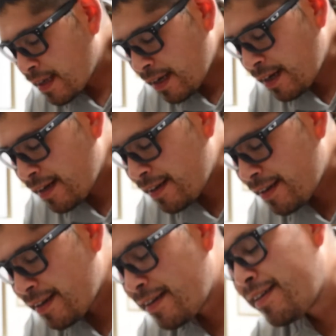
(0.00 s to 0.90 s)

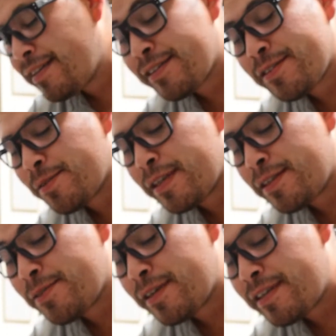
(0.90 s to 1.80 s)
The sweet,
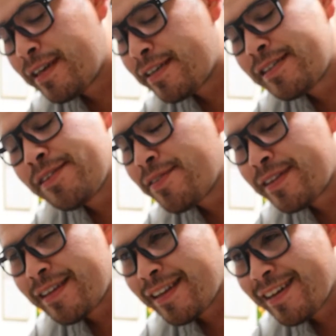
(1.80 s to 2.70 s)
sweet taste of
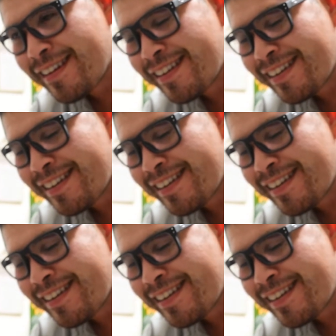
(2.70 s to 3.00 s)
vanilla.